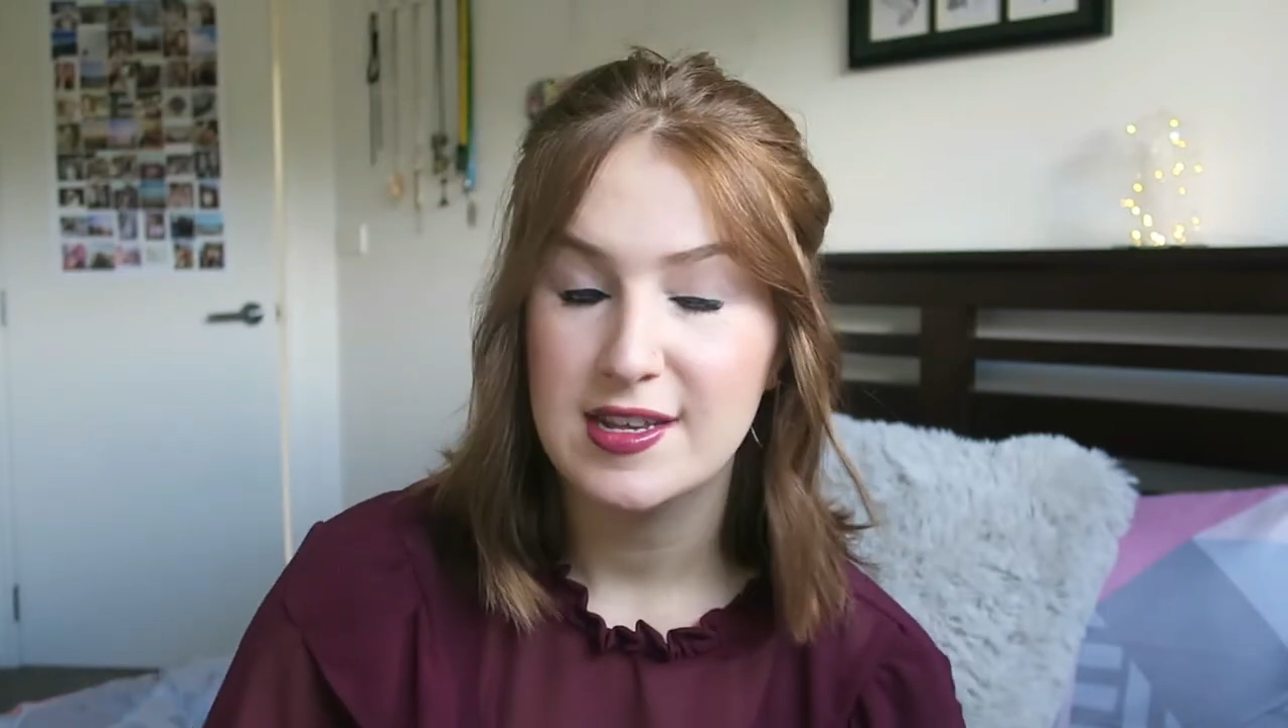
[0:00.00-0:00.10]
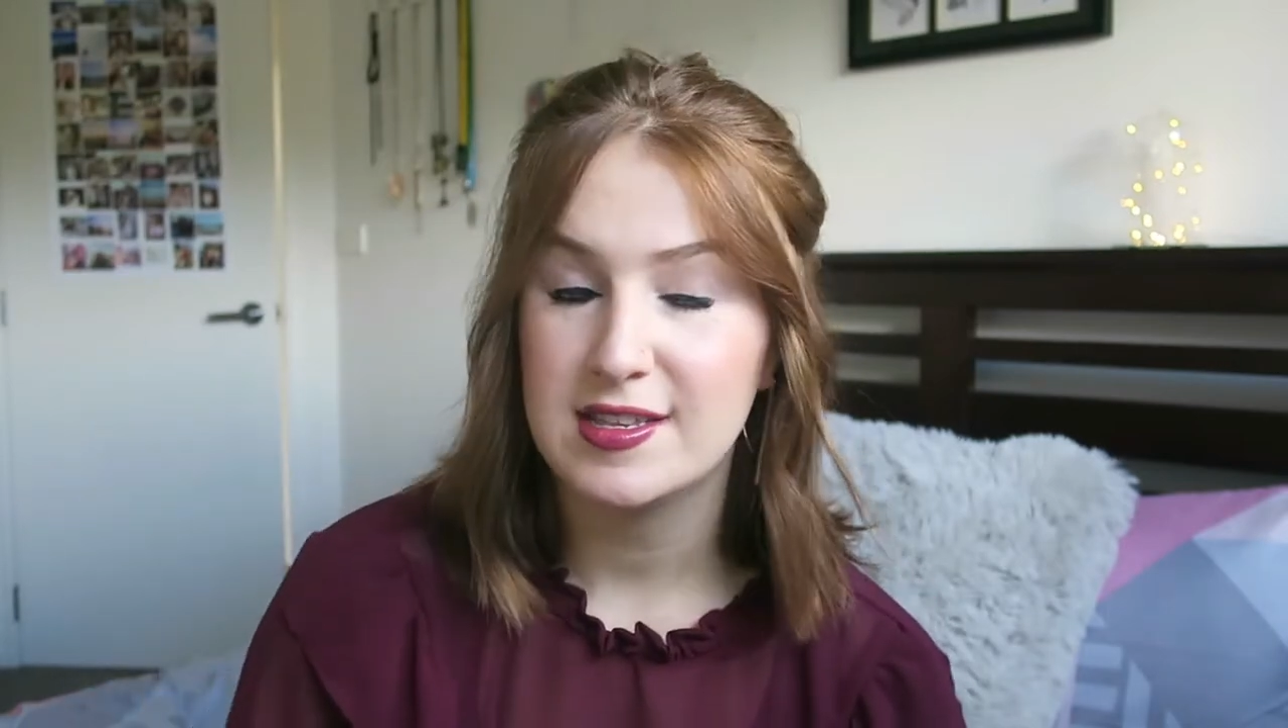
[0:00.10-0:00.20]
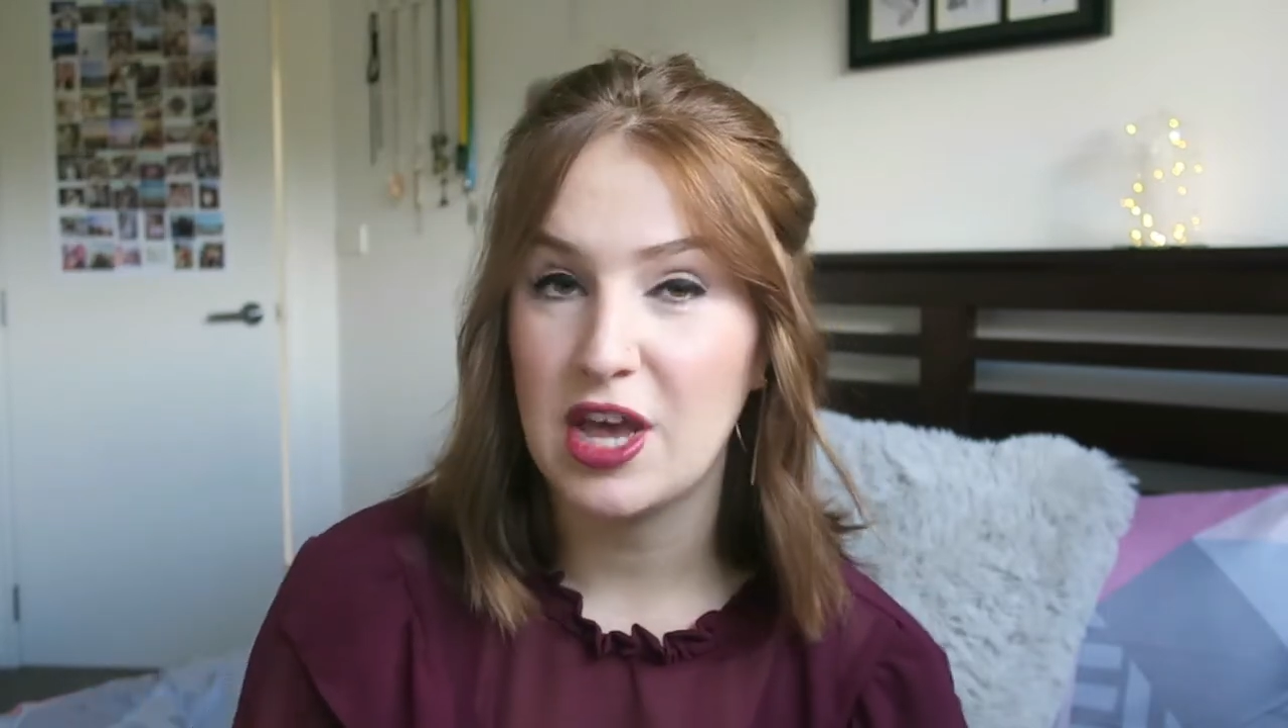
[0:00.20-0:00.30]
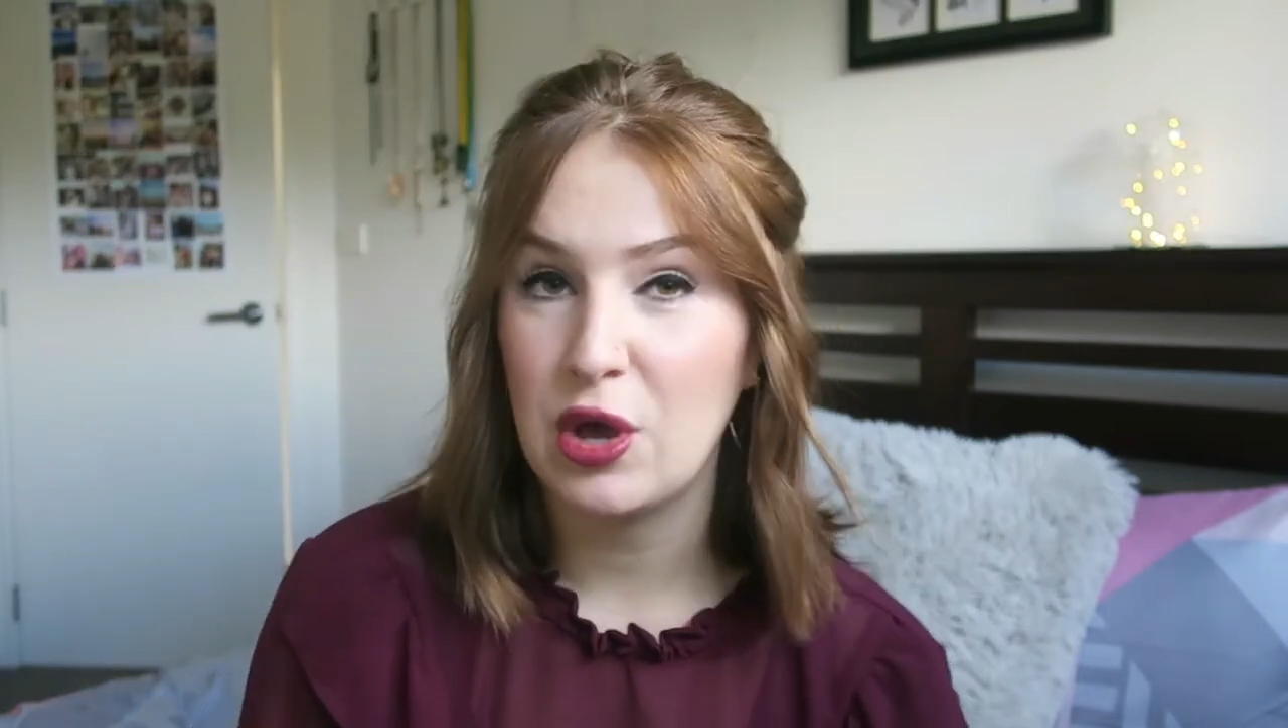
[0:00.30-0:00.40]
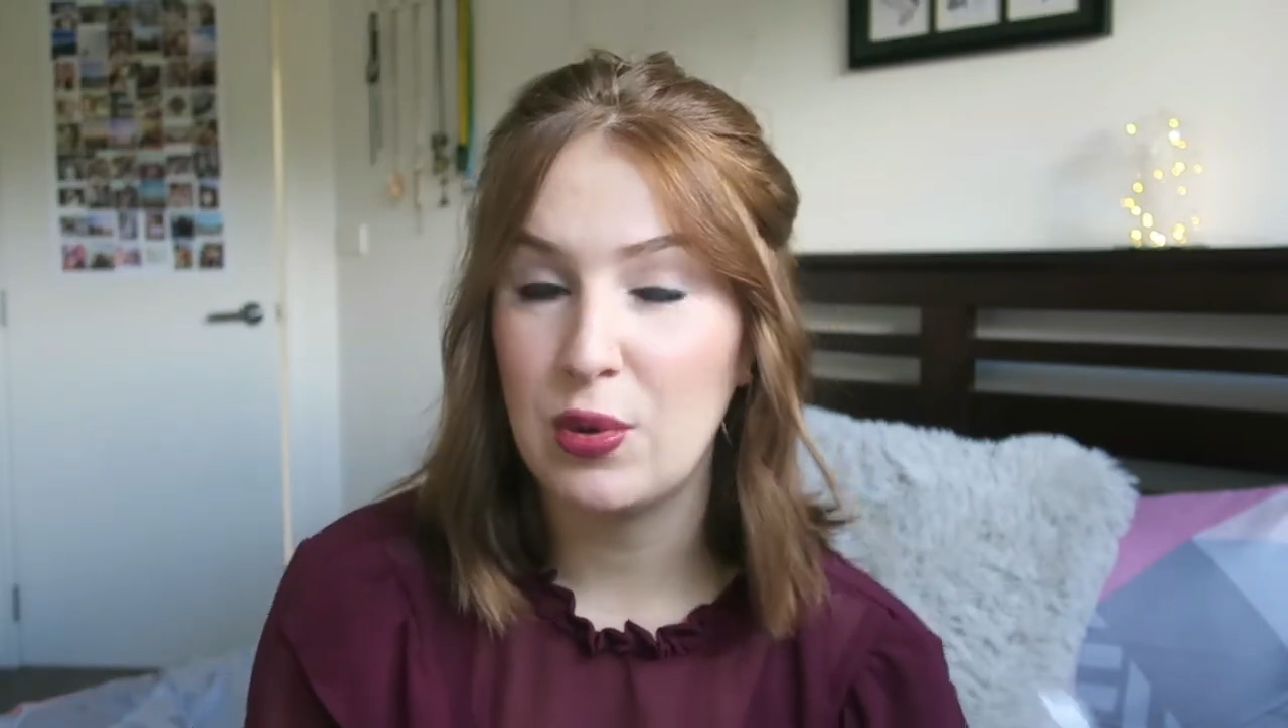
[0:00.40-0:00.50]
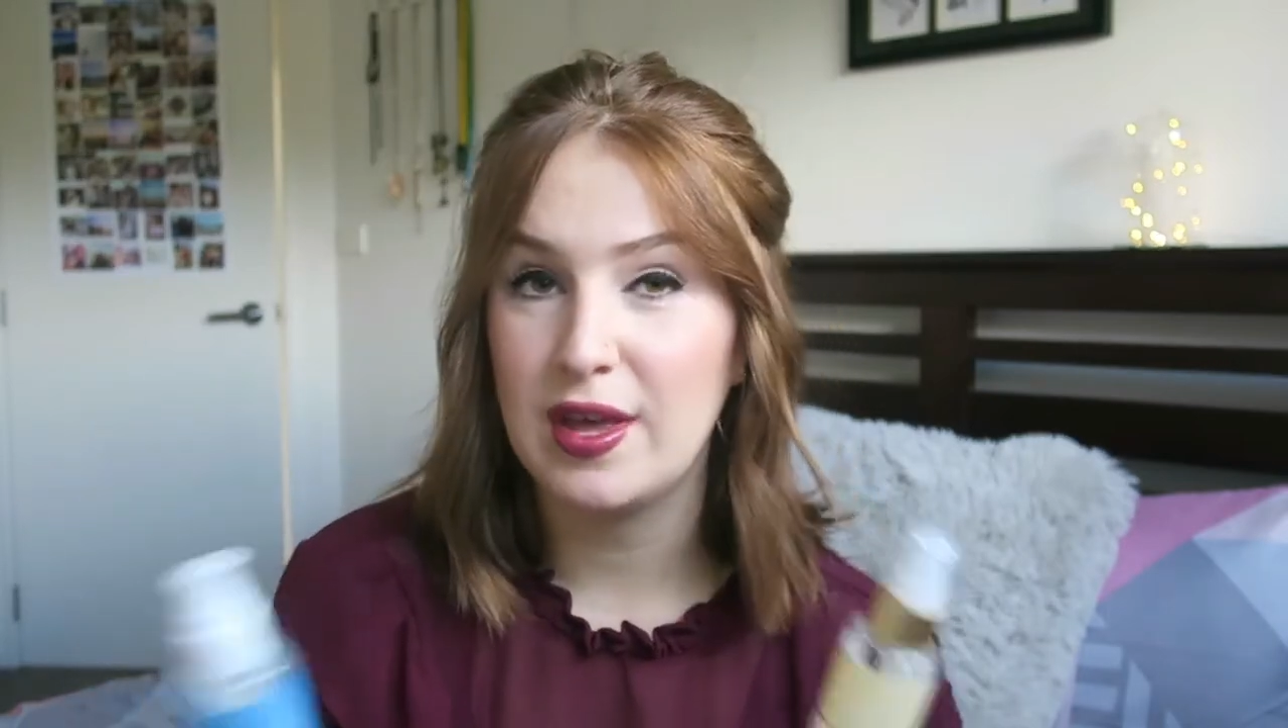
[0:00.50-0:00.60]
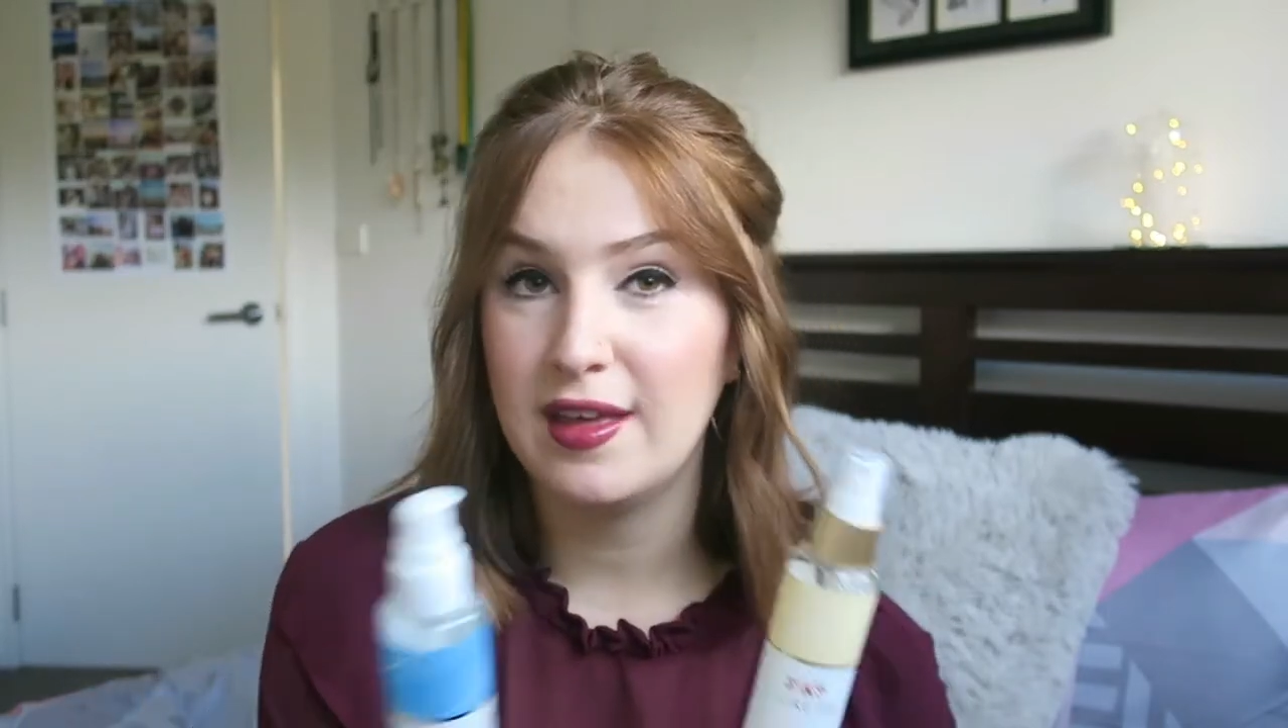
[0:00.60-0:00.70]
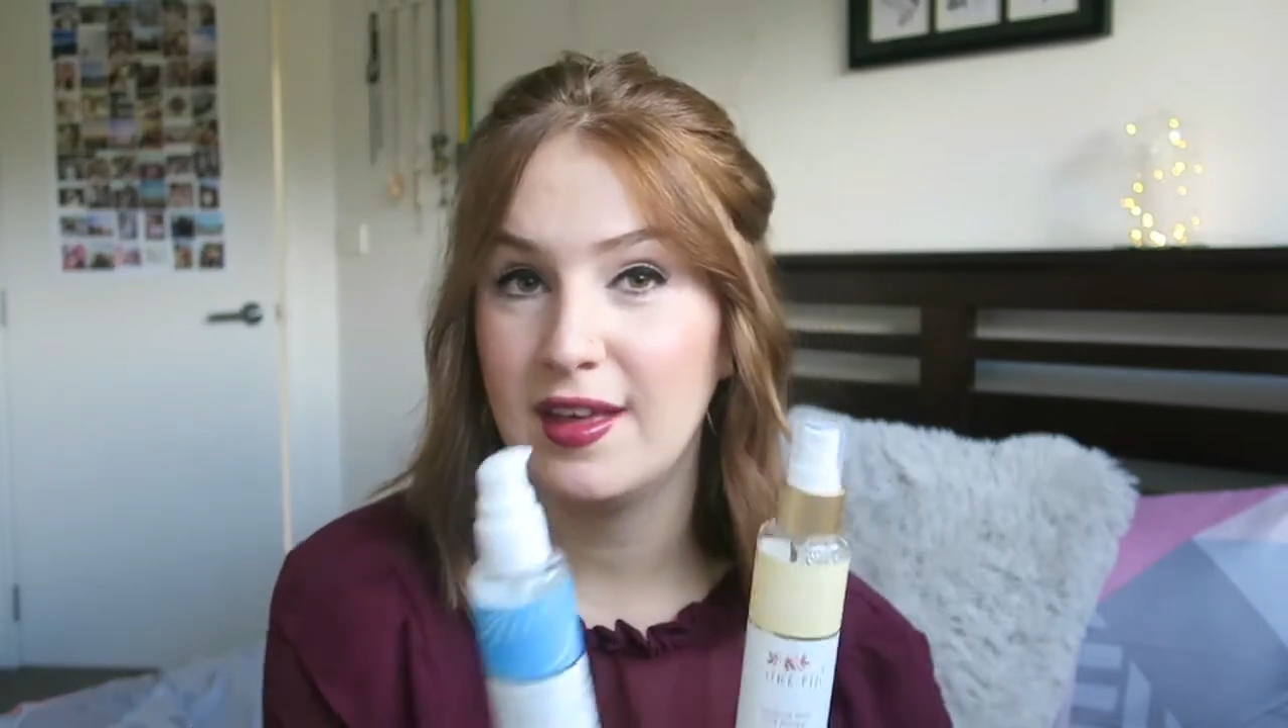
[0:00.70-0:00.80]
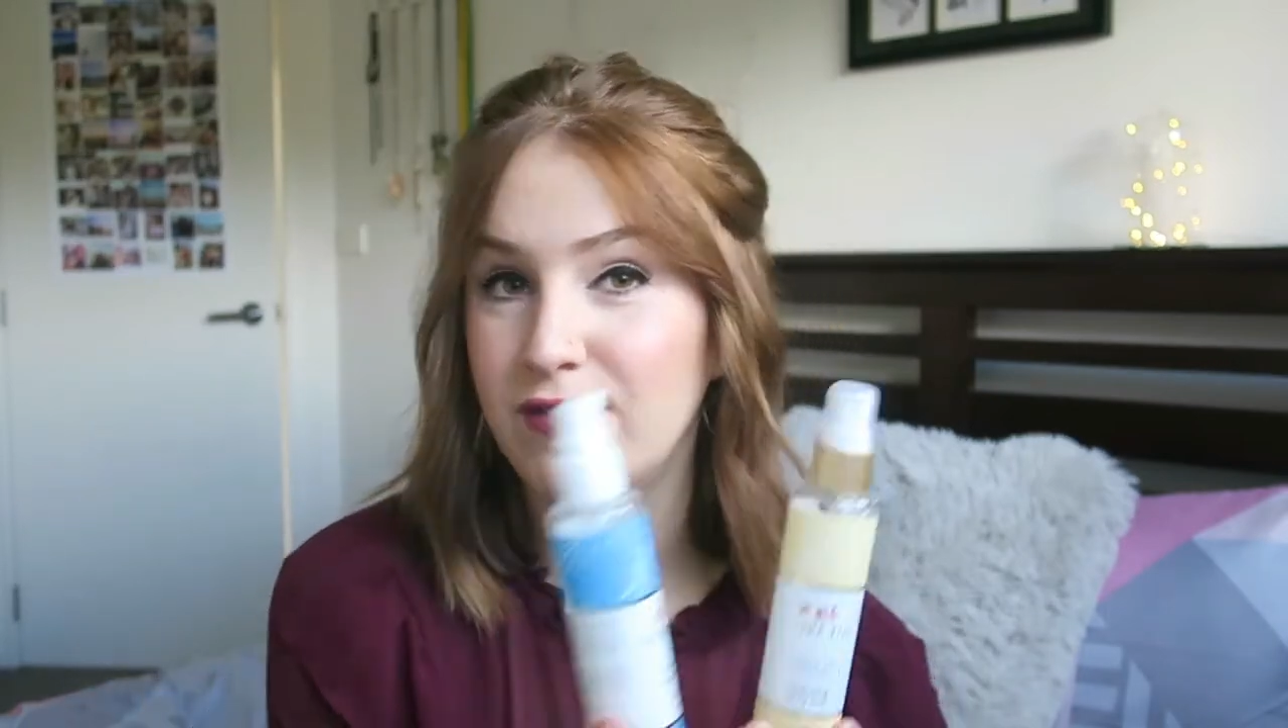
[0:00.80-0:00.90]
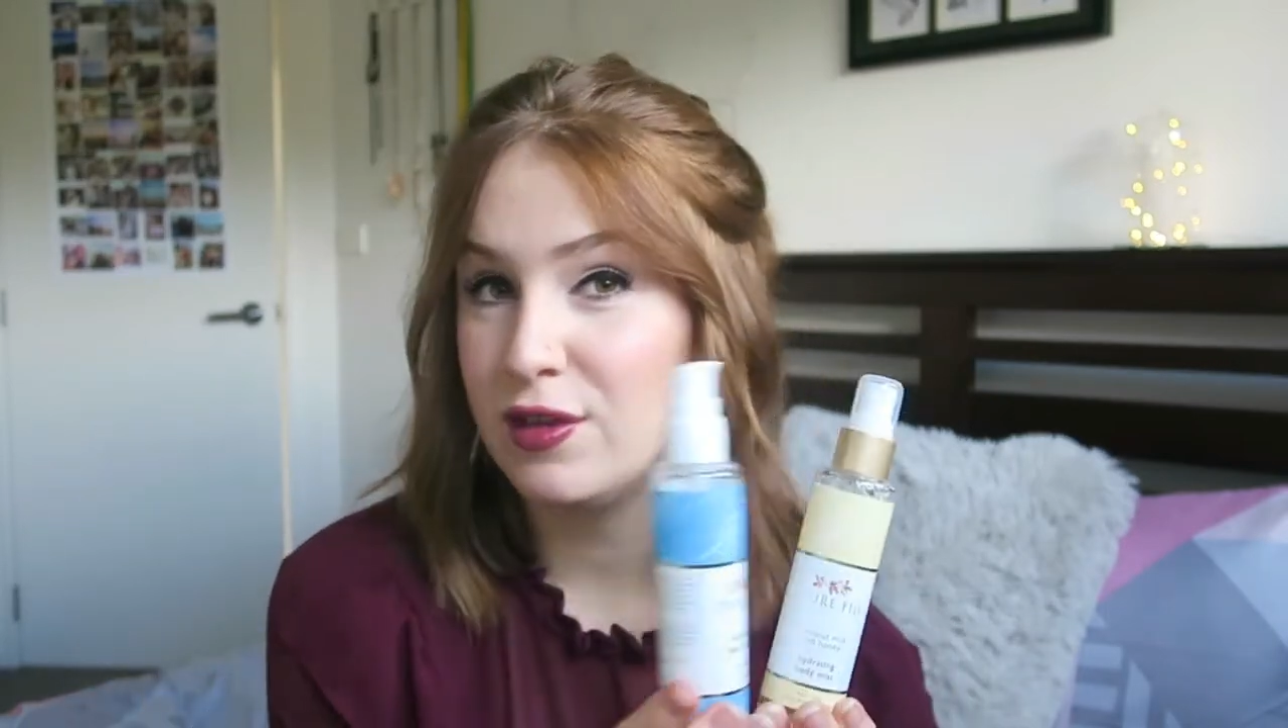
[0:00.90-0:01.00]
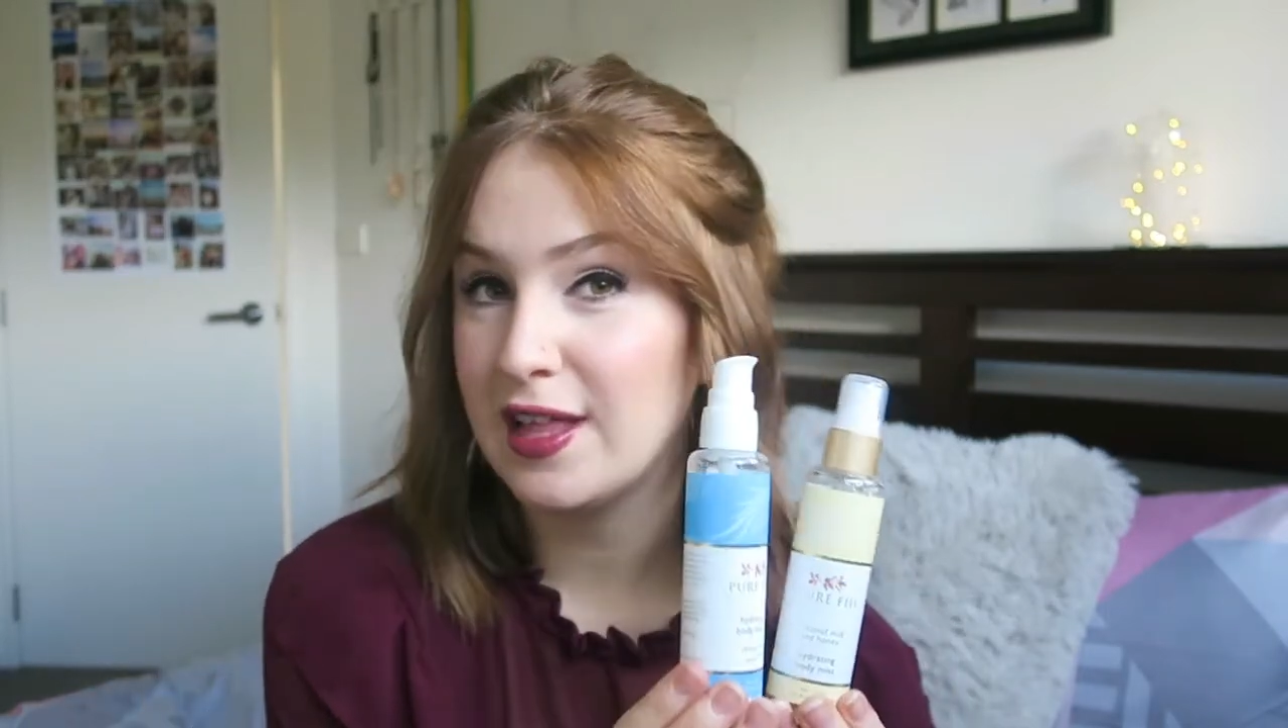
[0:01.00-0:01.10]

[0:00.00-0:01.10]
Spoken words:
So if you